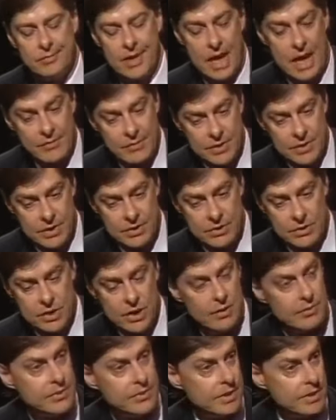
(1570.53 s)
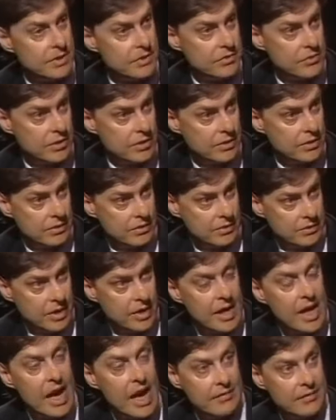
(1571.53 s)
they have this huge arms industry that
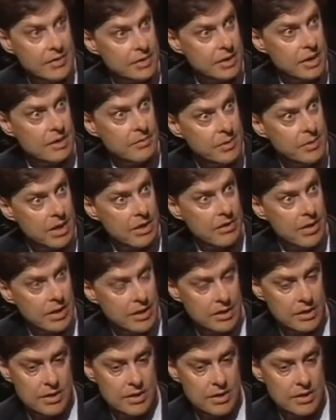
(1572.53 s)
they have to keep going,